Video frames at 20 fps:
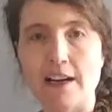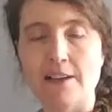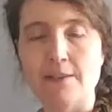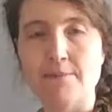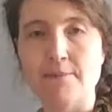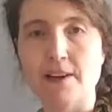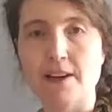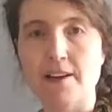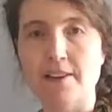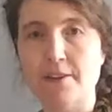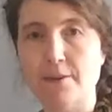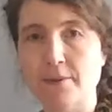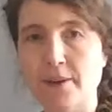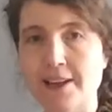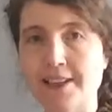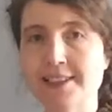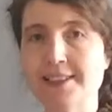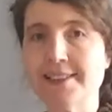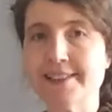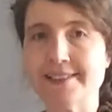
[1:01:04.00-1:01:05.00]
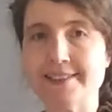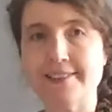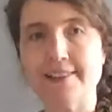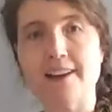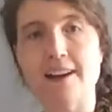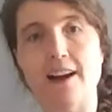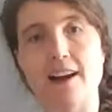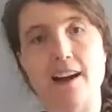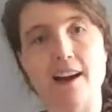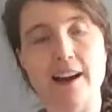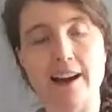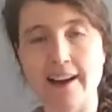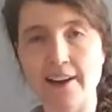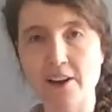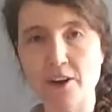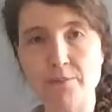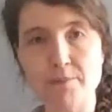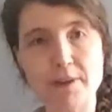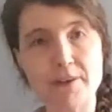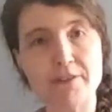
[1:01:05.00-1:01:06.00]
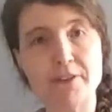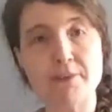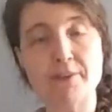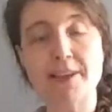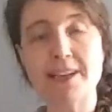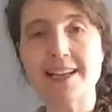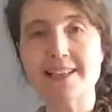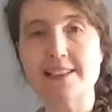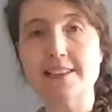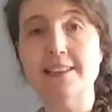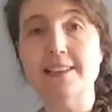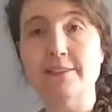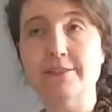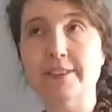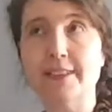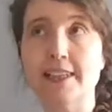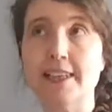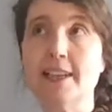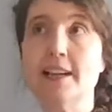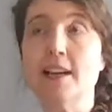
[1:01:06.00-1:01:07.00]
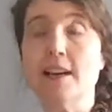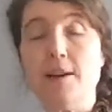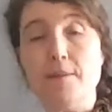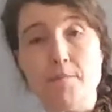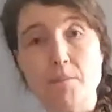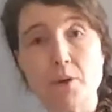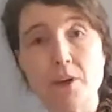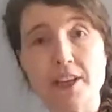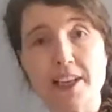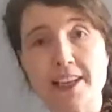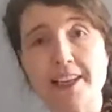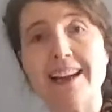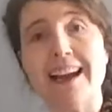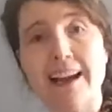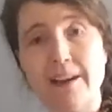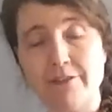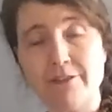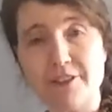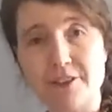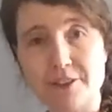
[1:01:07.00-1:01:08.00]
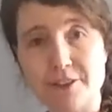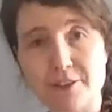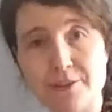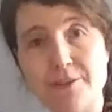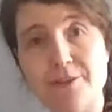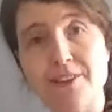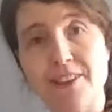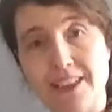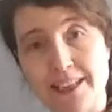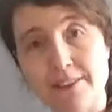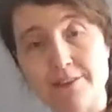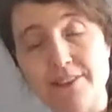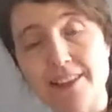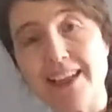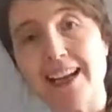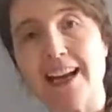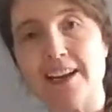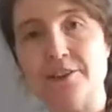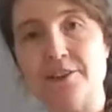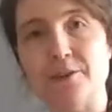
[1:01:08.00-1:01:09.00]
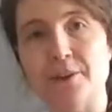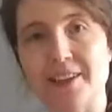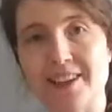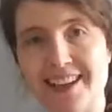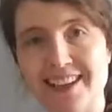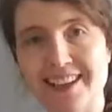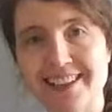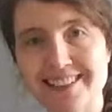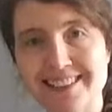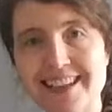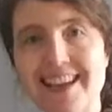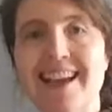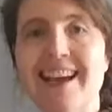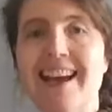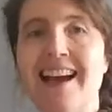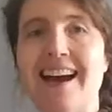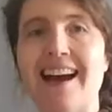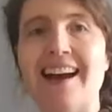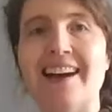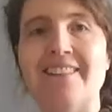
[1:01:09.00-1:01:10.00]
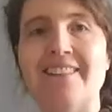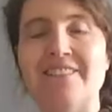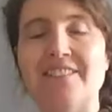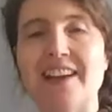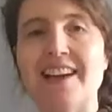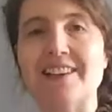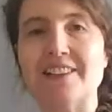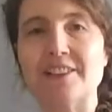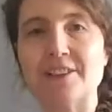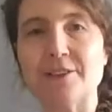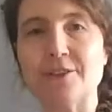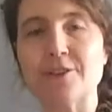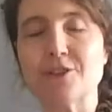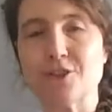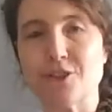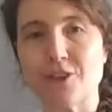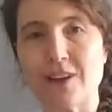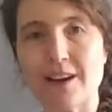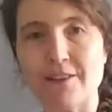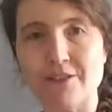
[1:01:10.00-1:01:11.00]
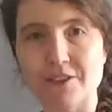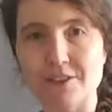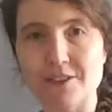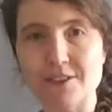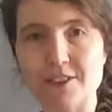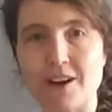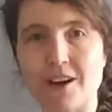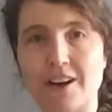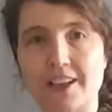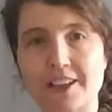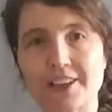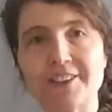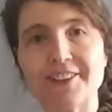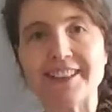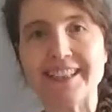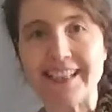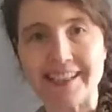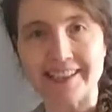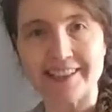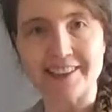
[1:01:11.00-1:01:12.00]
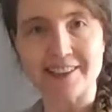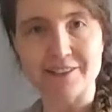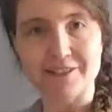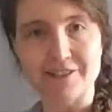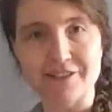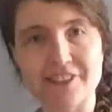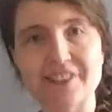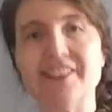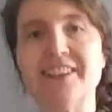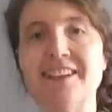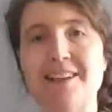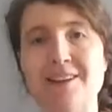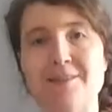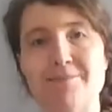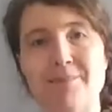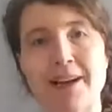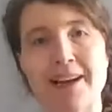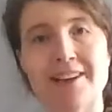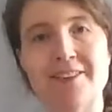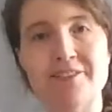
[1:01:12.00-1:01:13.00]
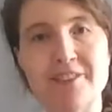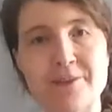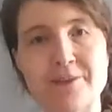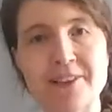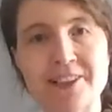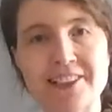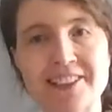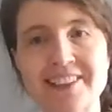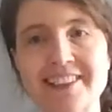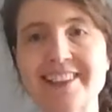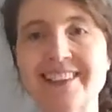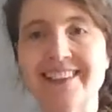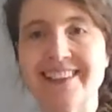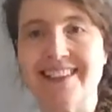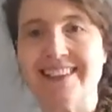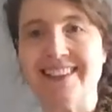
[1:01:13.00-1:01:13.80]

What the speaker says: Otherwise, I hope everyone has a lovely morning, afternoon, evening, and or night, and that your travels are creative. Bye, everyone.